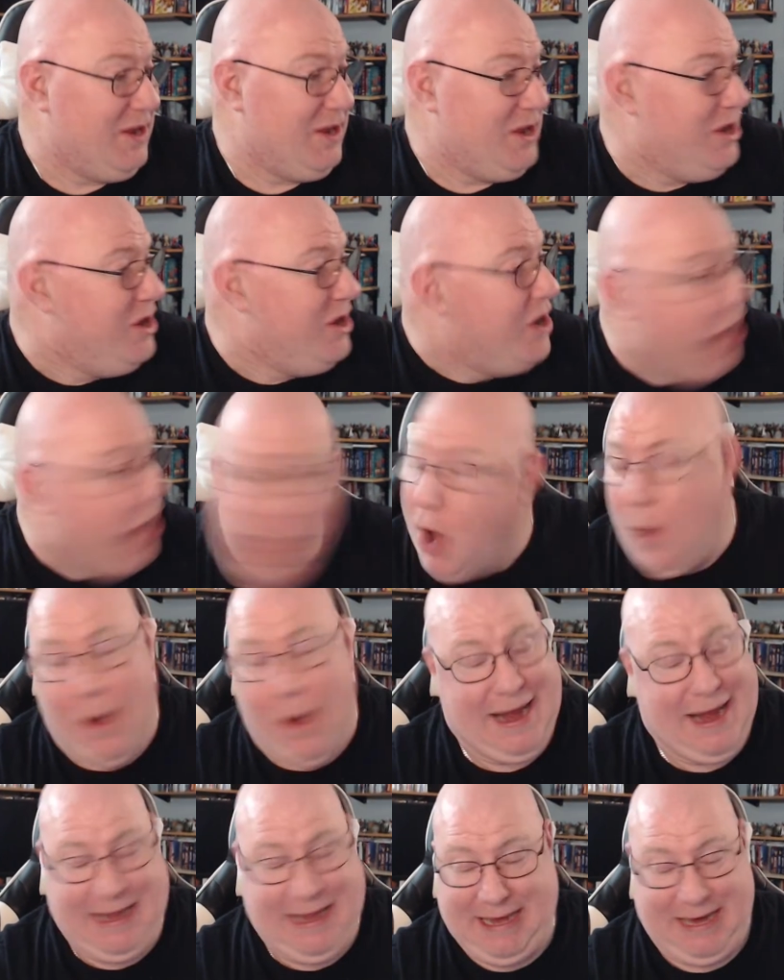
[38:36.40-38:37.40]
no
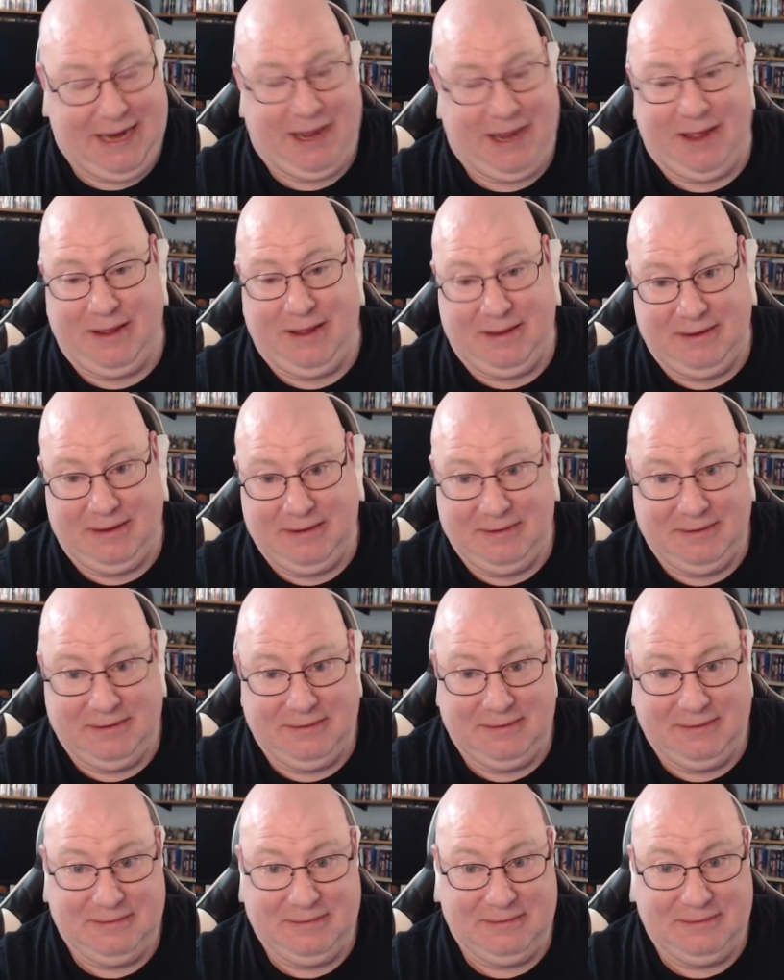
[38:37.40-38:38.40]
idea
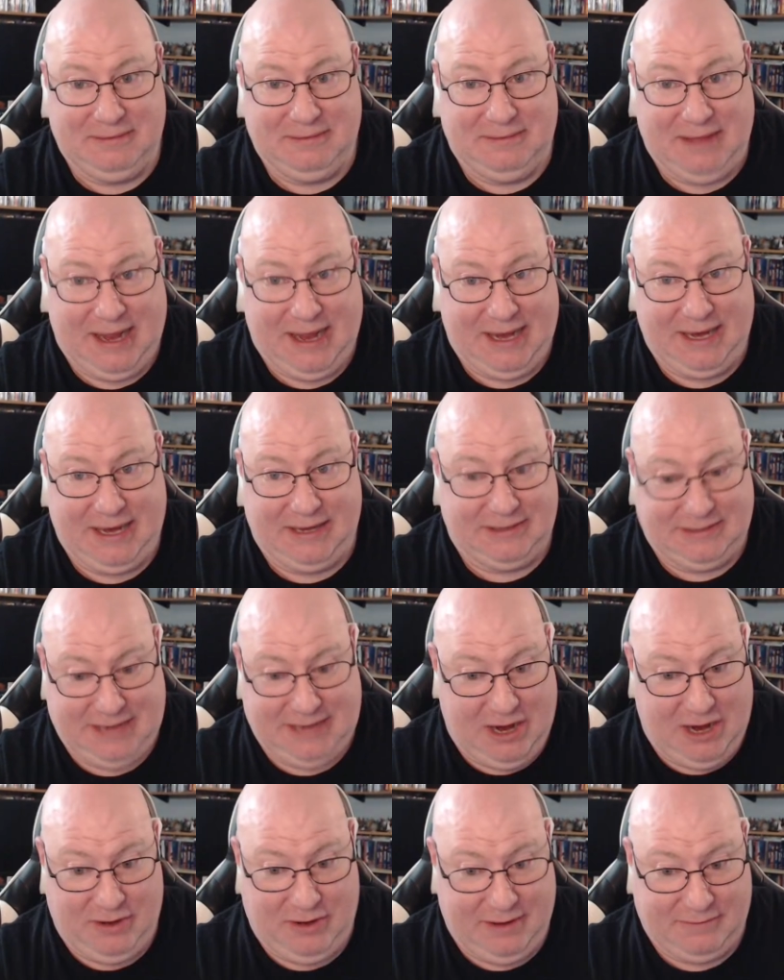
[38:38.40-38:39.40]
that he's
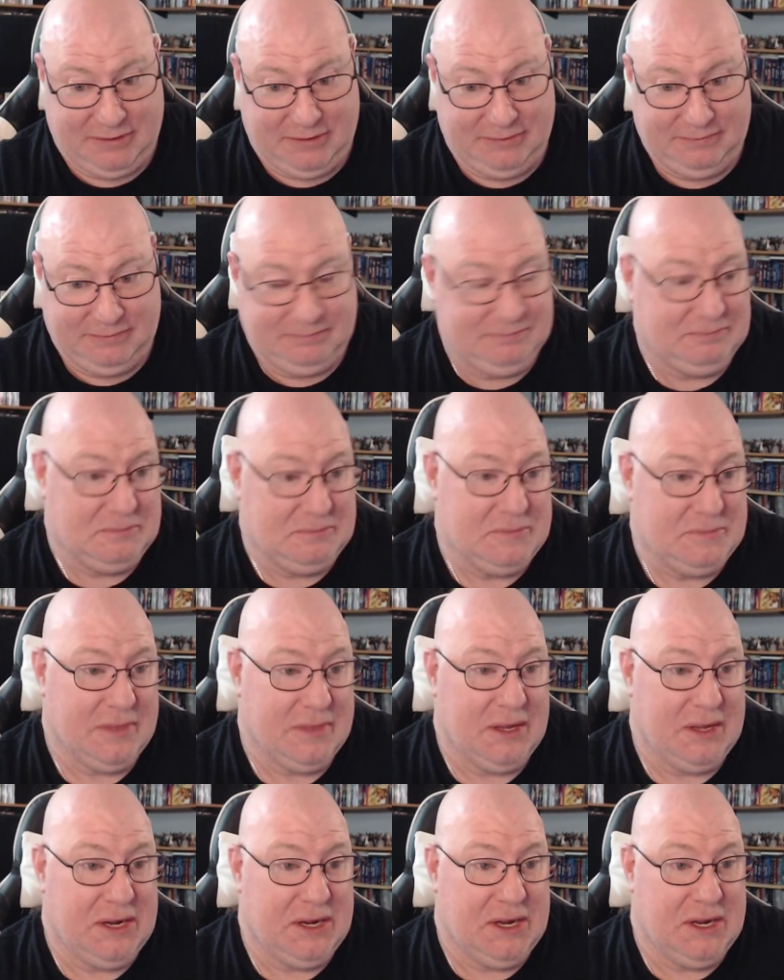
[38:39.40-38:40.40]
Daredevil,
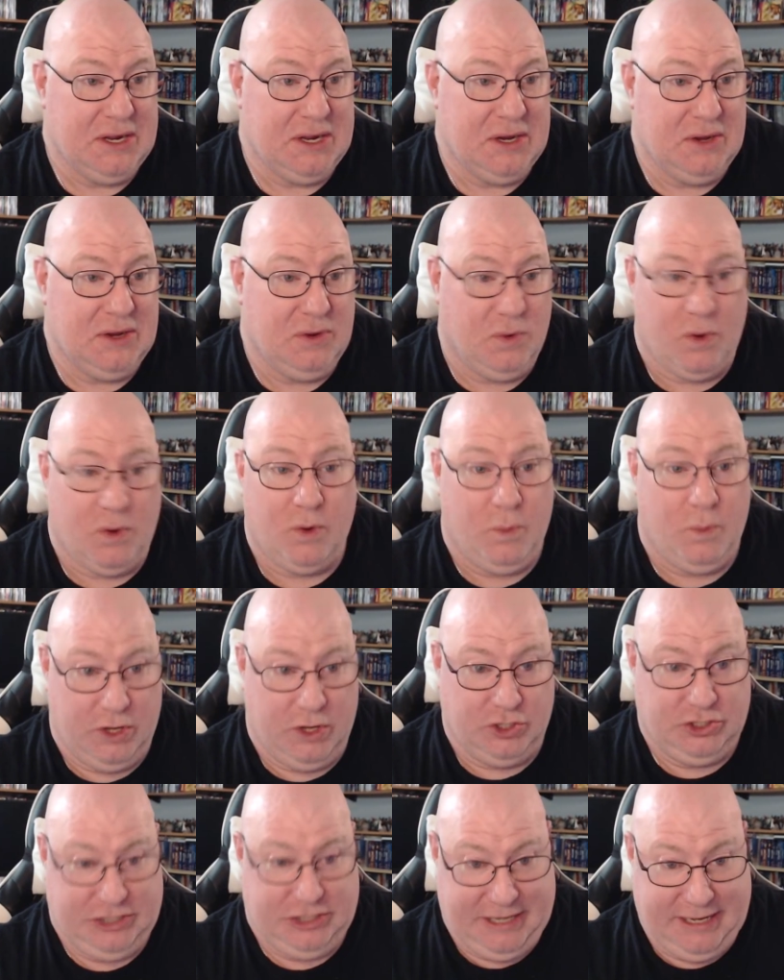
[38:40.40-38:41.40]
nor will
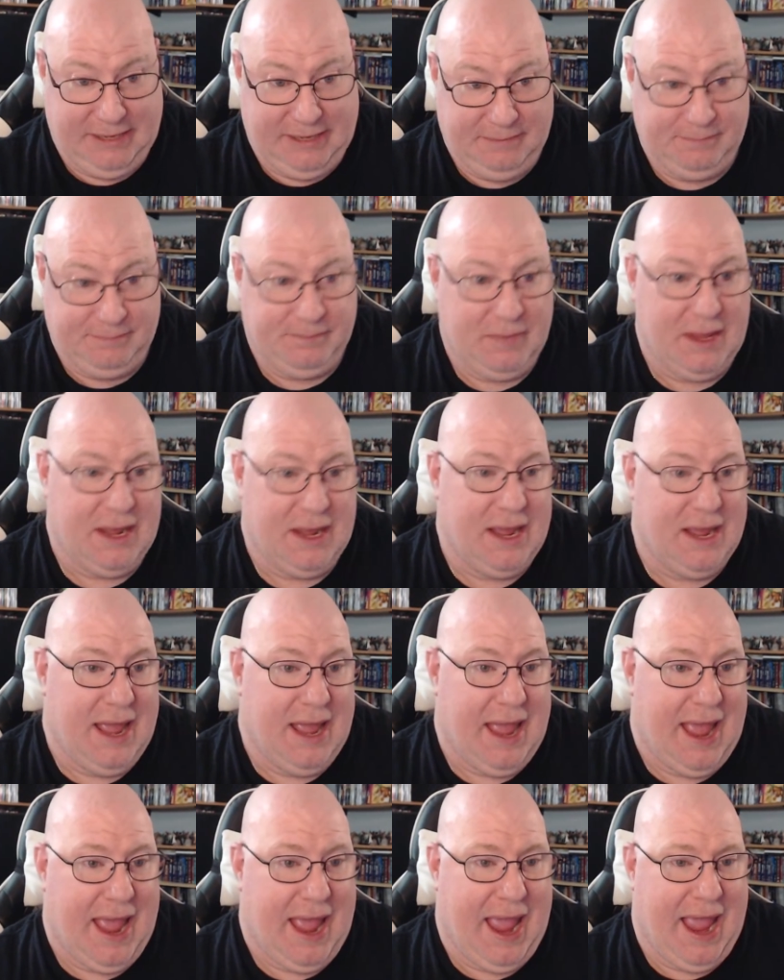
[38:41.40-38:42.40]
she.
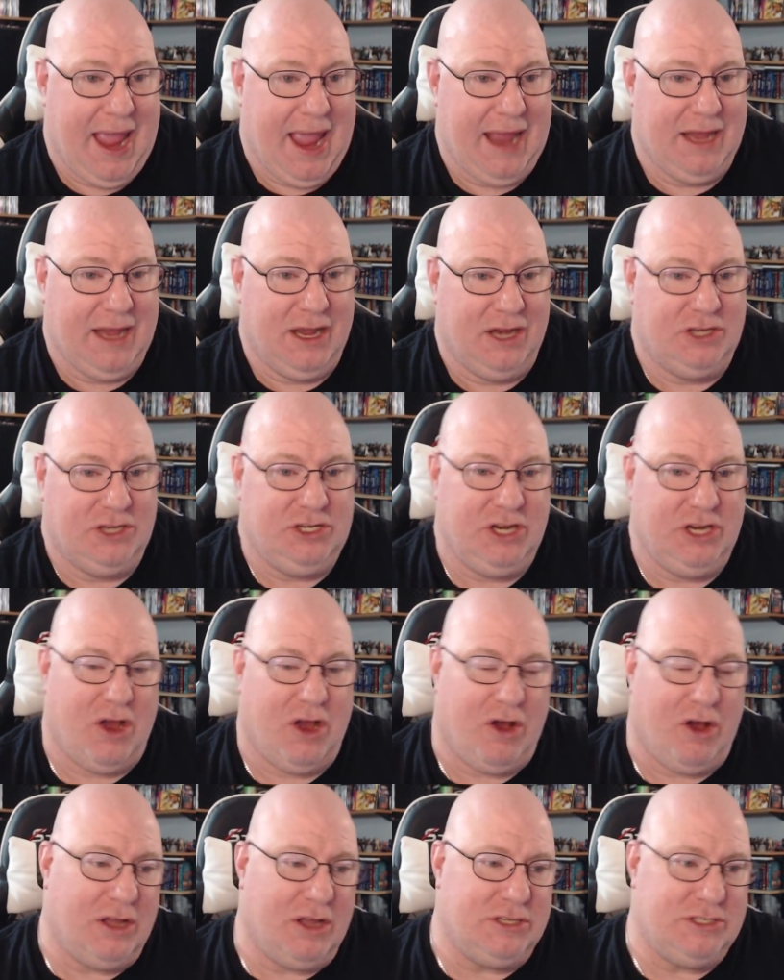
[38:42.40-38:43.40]
And she
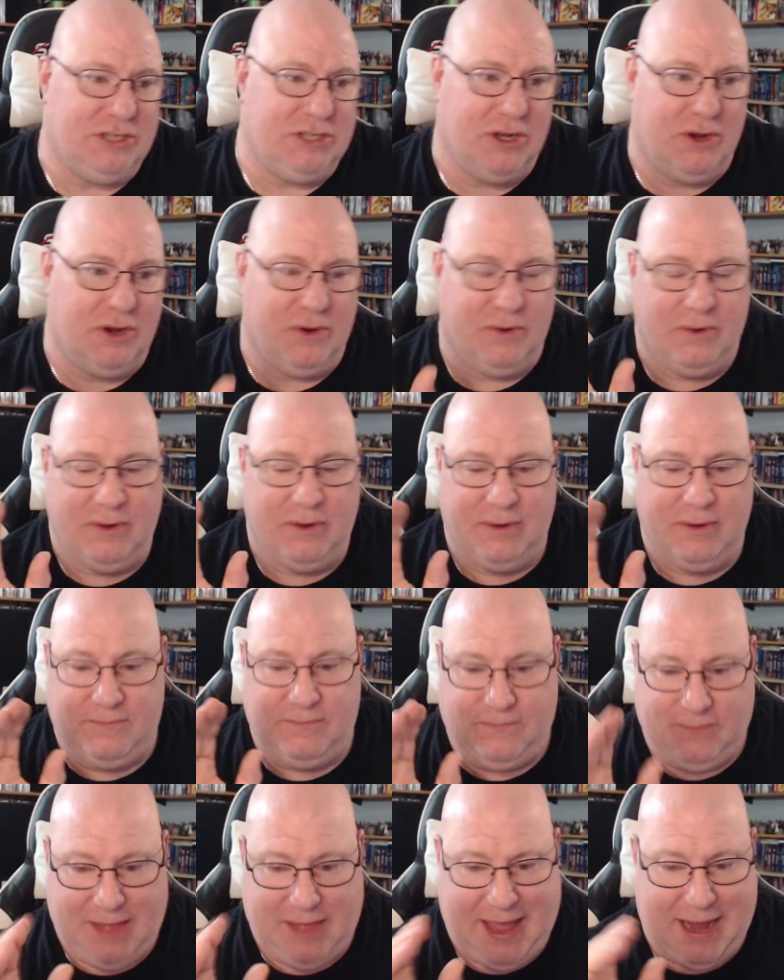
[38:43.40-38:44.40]
also
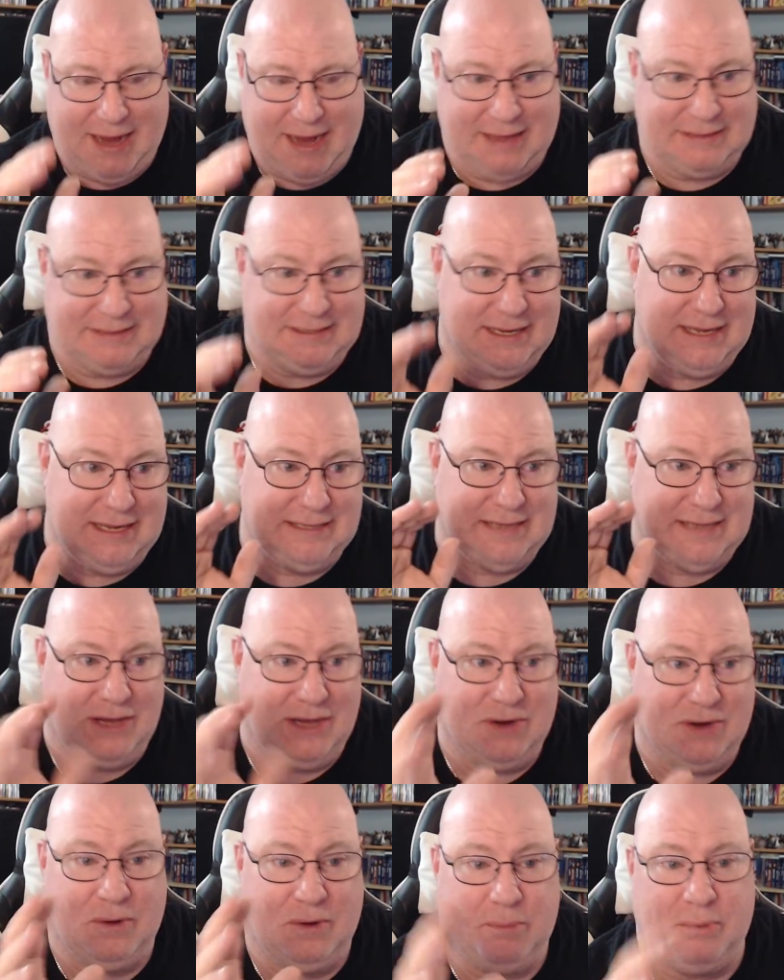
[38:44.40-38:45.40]
flat out says, I
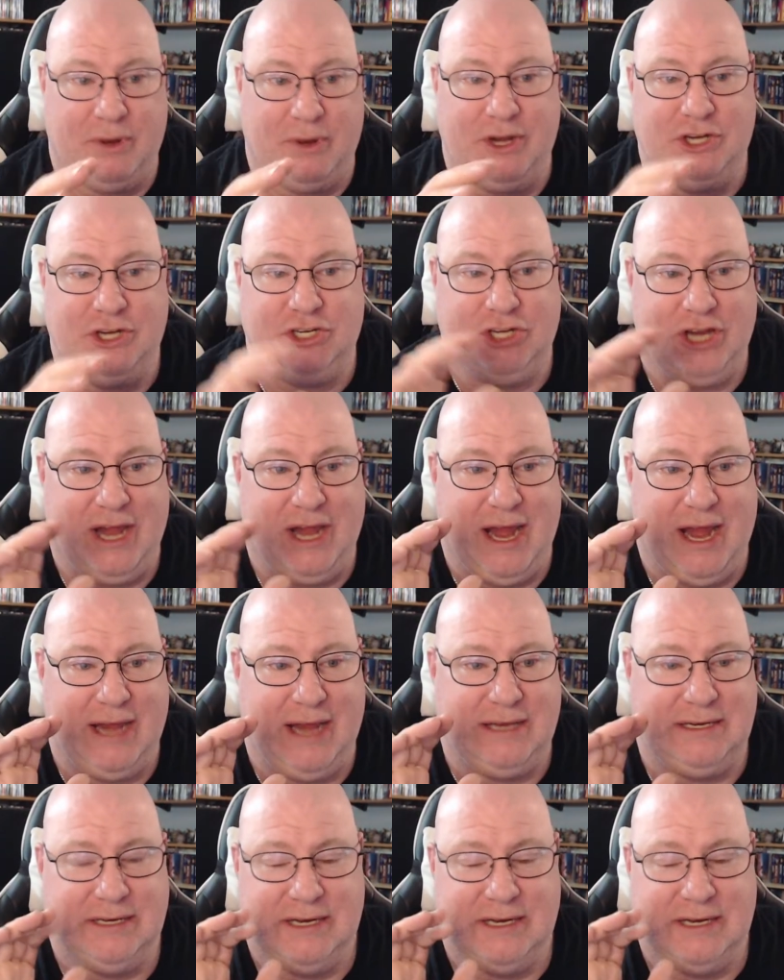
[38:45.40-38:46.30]
don't appreciate